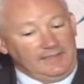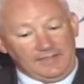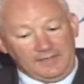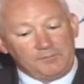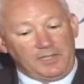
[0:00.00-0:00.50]

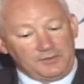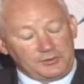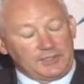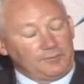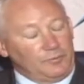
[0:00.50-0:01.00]
in
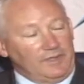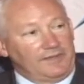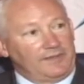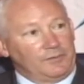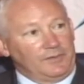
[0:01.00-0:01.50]
partnership
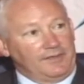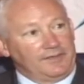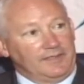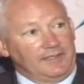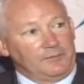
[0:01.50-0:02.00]

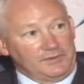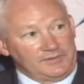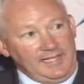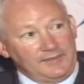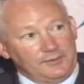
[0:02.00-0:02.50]
with
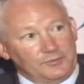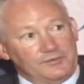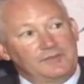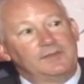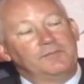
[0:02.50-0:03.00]
Sandals,
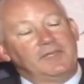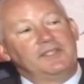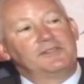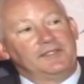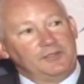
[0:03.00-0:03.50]

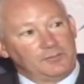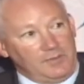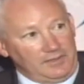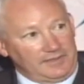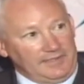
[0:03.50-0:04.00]
based on their
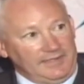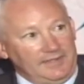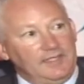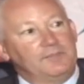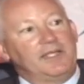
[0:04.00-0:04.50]
marketing,
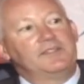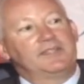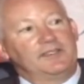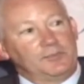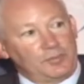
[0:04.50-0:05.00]
based
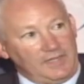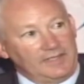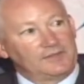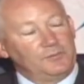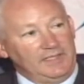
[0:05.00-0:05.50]
on the
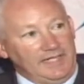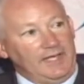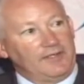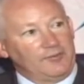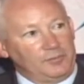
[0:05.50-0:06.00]
product we now
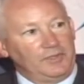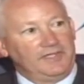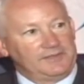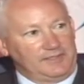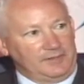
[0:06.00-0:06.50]
have put
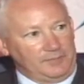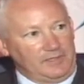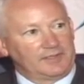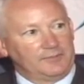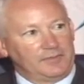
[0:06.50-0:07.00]
into the
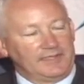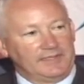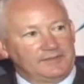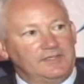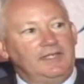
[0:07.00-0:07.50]

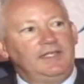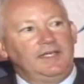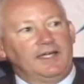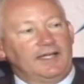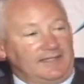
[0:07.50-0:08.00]
marketplace,
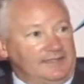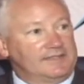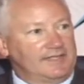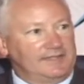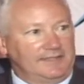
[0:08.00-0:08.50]
I can
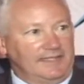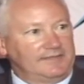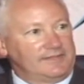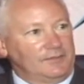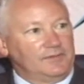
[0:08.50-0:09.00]
tell you that
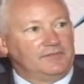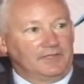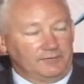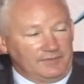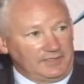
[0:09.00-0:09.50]
we've
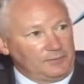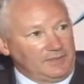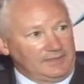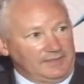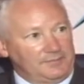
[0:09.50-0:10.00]
done very
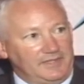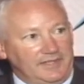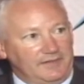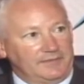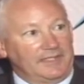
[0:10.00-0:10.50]
well up
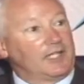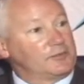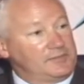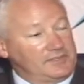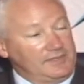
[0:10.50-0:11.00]
there. The
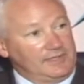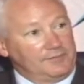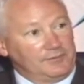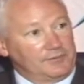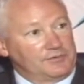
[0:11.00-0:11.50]
occupancy
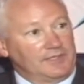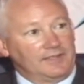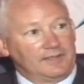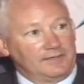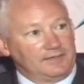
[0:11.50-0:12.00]
levels
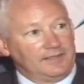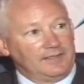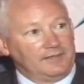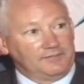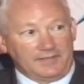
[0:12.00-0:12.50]

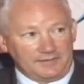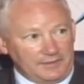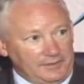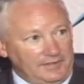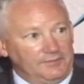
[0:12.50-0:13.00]
are very
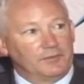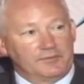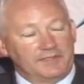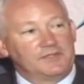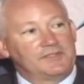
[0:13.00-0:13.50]
good, and we're
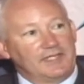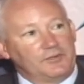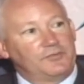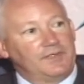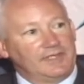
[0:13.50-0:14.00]
very
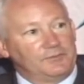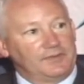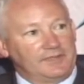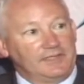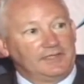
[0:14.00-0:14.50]
satisfied
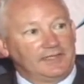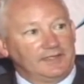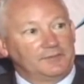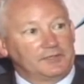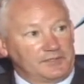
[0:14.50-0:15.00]
with the
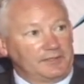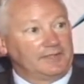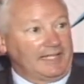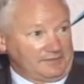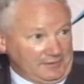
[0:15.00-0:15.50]
return.
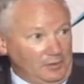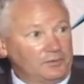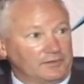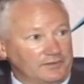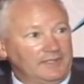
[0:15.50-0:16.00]
As the
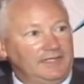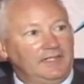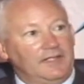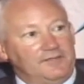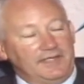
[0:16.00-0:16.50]
owner
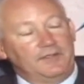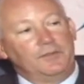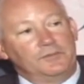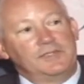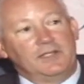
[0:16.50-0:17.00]
of that
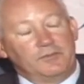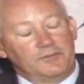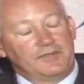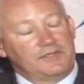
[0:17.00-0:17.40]
hotel, we're very